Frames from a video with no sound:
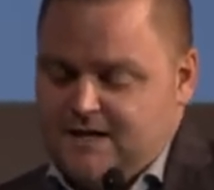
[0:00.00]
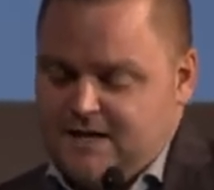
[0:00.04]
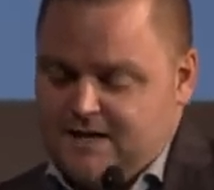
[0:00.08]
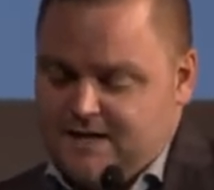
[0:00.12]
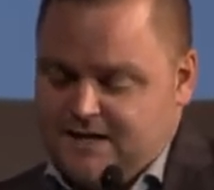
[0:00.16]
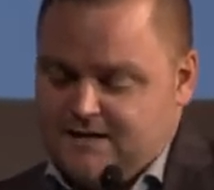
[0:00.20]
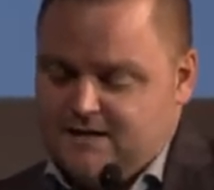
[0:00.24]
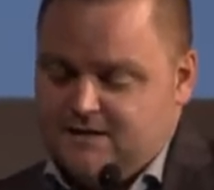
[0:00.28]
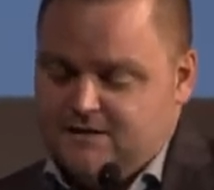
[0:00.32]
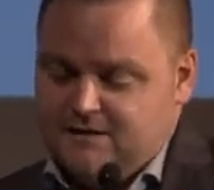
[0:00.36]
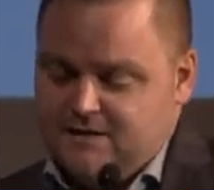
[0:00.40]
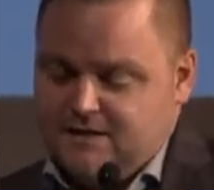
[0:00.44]

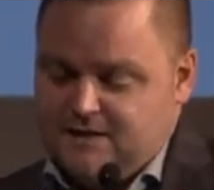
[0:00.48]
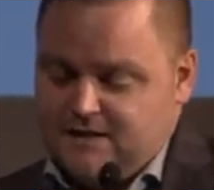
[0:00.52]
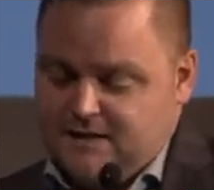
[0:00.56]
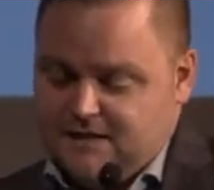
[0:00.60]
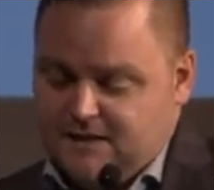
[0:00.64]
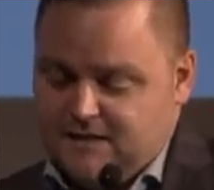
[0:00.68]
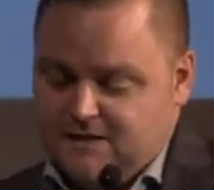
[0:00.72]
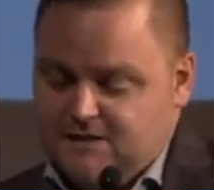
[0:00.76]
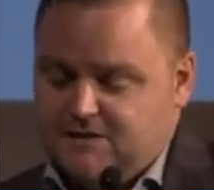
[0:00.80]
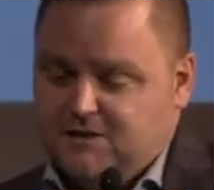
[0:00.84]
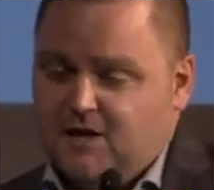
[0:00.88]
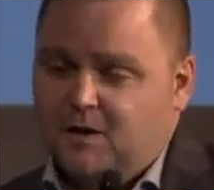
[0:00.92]
and
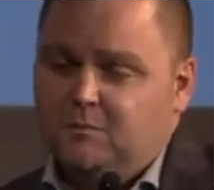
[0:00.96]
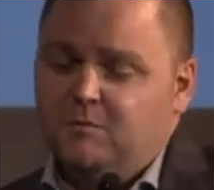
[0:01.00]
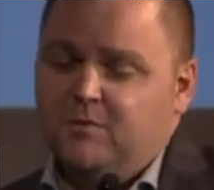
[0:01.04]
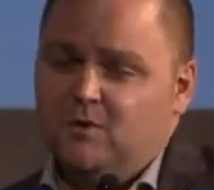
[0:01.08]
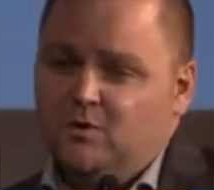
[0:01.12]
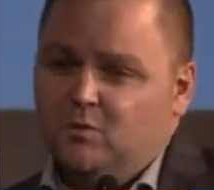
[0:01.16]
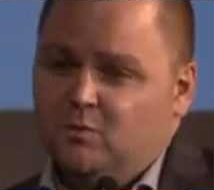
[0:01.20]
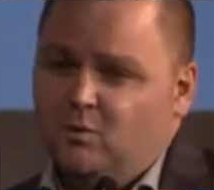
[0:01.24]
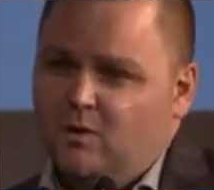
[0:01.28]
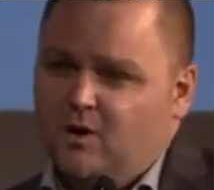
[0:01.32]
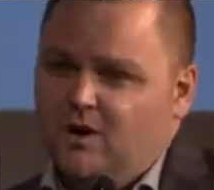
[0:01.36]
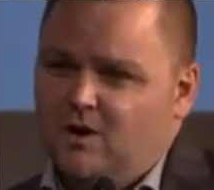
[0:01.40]

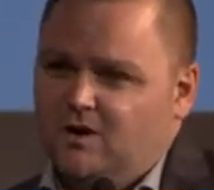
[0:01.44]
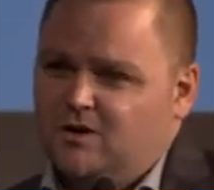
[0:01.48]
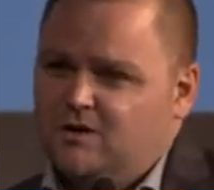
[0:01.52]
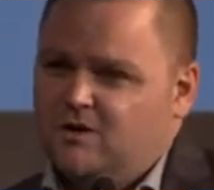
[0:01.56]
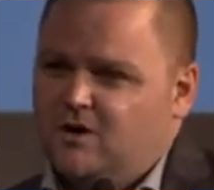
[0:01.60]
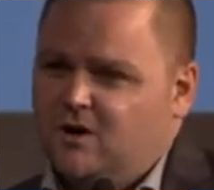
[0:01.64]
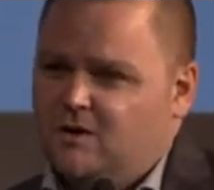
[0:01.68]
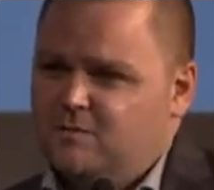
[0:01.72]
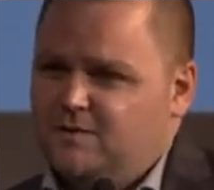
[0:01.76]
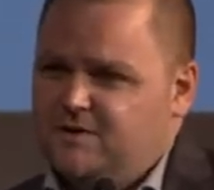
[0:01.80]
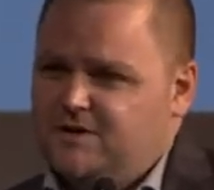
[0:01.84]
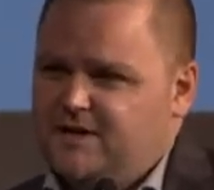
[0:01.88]
double-wall
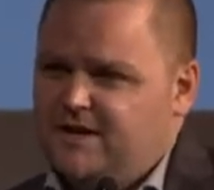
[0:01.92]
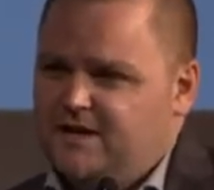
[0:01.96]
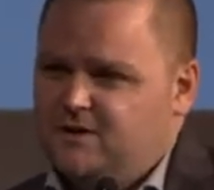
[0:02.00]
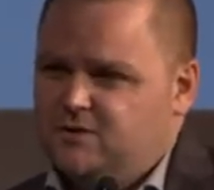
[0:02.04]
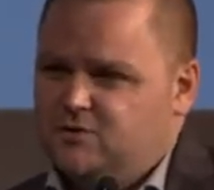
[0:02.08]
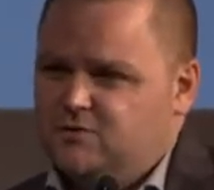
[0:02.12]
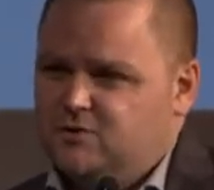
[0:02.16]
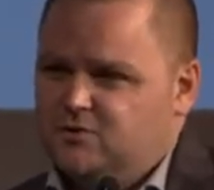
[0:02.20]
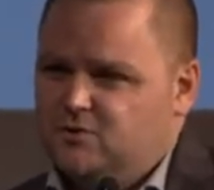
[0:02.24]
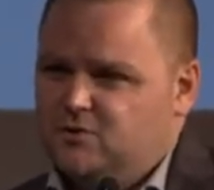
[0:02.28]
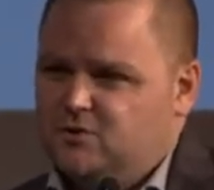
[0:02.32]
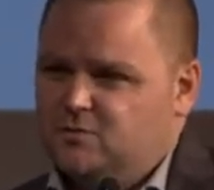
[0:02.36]
carbon
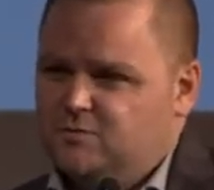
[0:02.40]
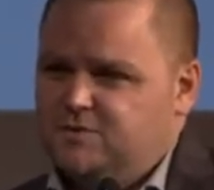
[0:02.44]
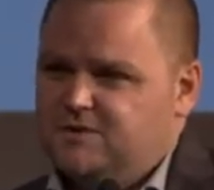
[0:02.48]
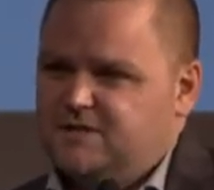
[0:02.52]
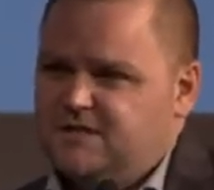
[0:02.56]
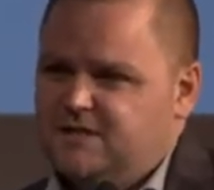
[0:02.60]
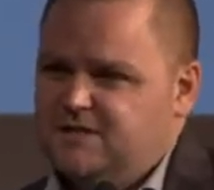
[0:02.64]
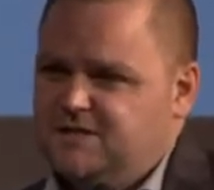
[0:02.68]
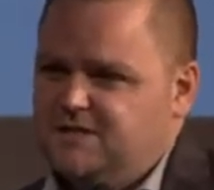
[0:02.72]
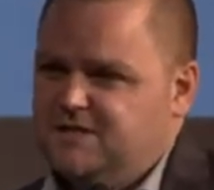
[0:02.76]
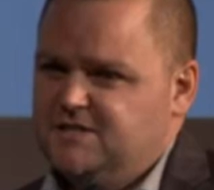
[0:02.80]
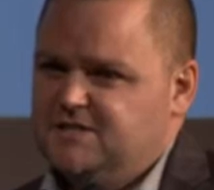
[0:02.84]

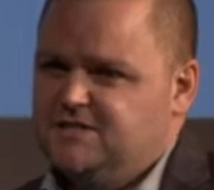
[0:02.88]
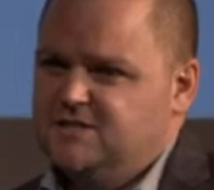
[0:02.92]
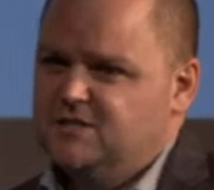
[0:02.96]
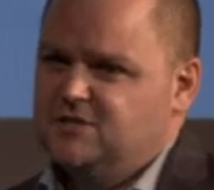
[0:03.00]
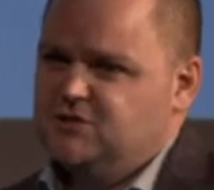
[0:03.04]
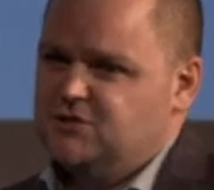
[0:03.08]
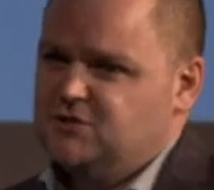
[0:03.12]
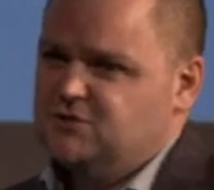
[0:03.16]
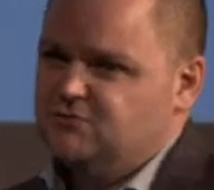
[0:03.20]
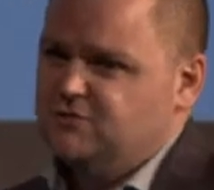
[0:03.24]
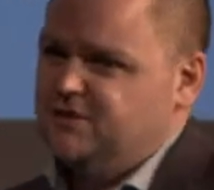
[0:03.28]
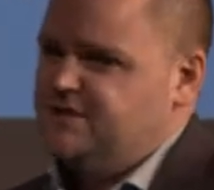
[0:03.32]
nanotubes. In this
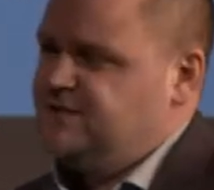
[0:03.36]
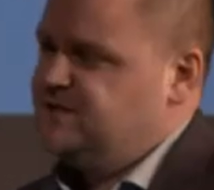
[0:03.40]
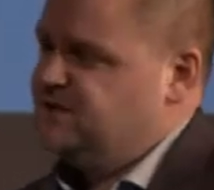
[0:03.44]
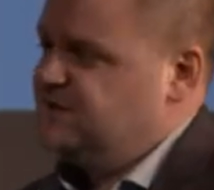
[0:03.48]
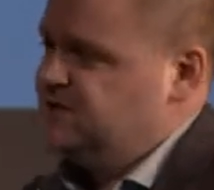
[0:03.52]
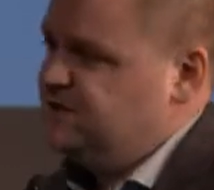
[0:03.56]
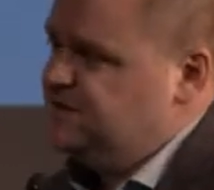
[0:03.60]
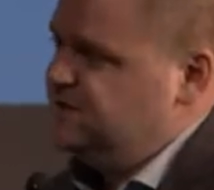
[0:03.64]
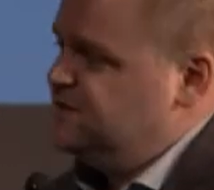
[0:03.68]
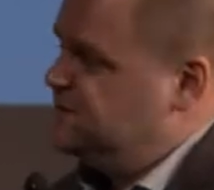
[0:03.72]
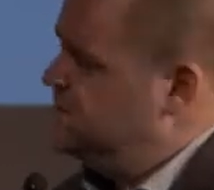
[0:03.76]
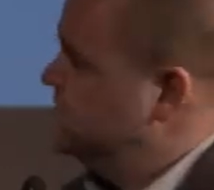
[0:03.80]

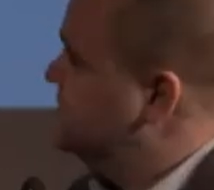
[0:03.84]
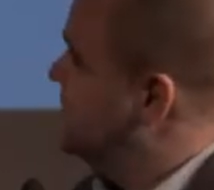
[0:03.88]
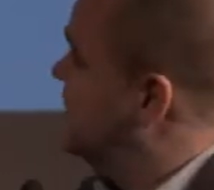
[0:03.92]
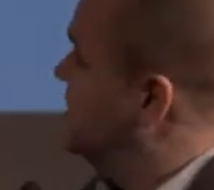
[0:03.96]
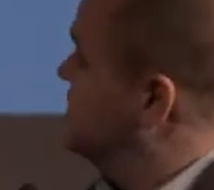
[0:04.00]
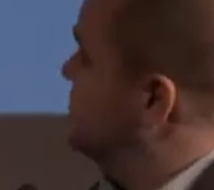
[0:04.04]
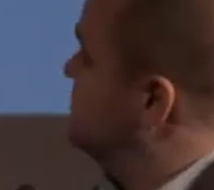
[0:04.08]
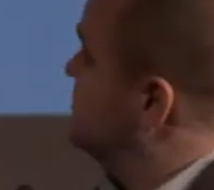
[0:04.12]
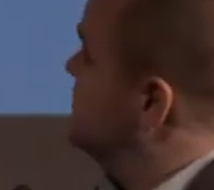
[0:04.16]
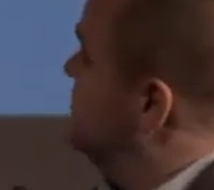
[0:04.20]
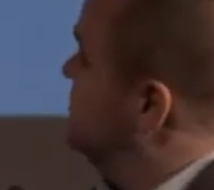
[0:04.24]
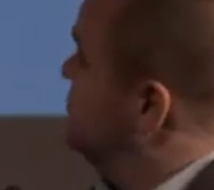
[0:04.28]
illustration, there's
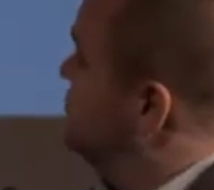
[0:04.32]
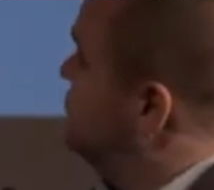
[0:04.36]
also